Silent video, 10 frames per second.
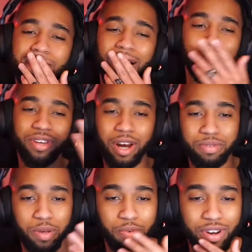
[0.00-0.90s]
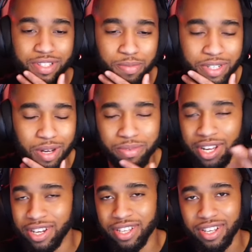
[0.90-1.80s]
I'm sorry I'm skipping around so much. I'm
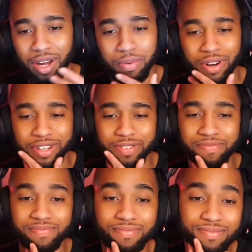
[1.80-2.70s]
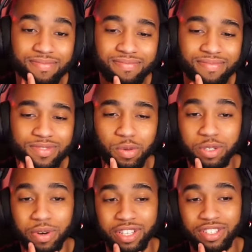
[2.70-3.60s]
trying to get copyrighted.
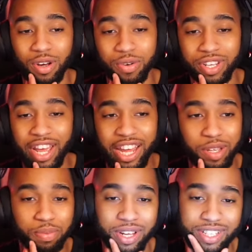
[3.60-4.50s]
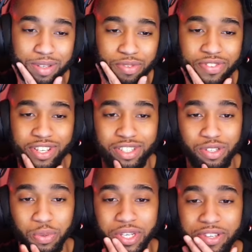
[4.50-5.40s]
Especially by Sony and Aniplex. They be fucking
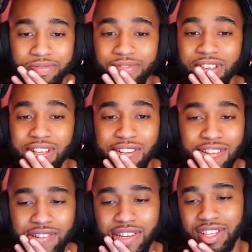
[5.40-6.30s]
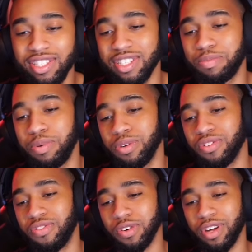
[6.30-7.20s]
tweaking. Yeah, this is
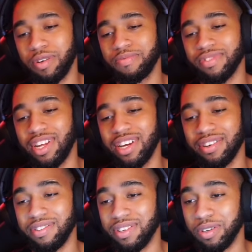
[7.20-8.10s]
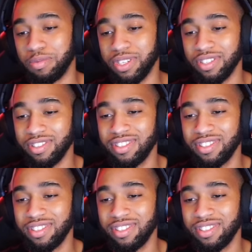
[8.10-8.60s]
beautiful. I'm, I don't know, man.